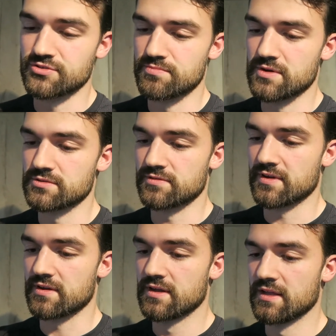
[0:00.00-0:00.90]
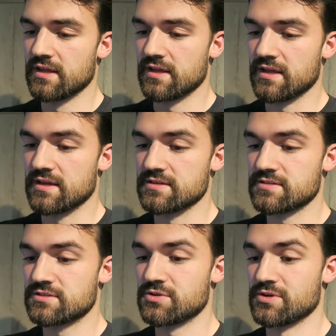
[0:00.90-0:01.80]
hundred mils of it,
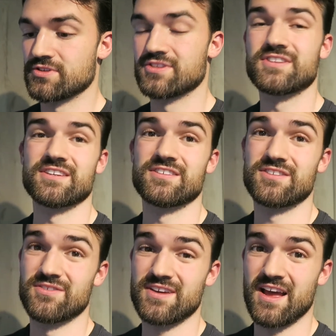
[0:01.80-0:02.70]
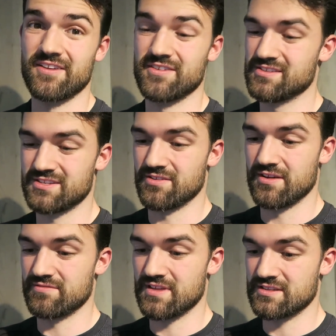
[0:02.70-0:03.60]
is two hundred sixty-two calories, so
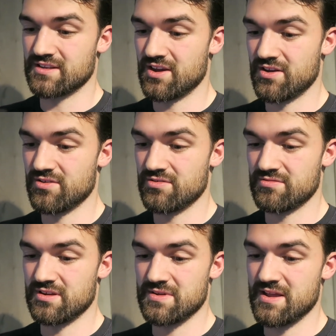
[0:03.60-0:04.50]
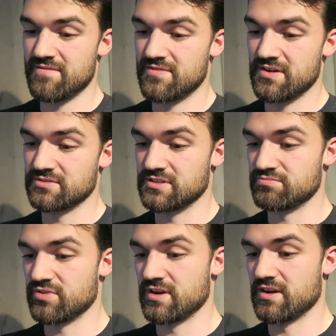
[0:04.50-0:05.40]
even that's low. And I mean, everything else is
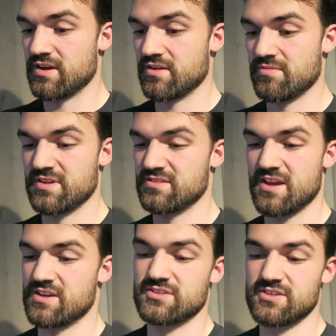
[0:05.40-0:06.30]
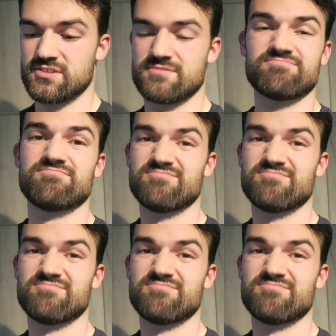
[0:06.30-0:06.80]
pretty low. I mean, yeah, it's just,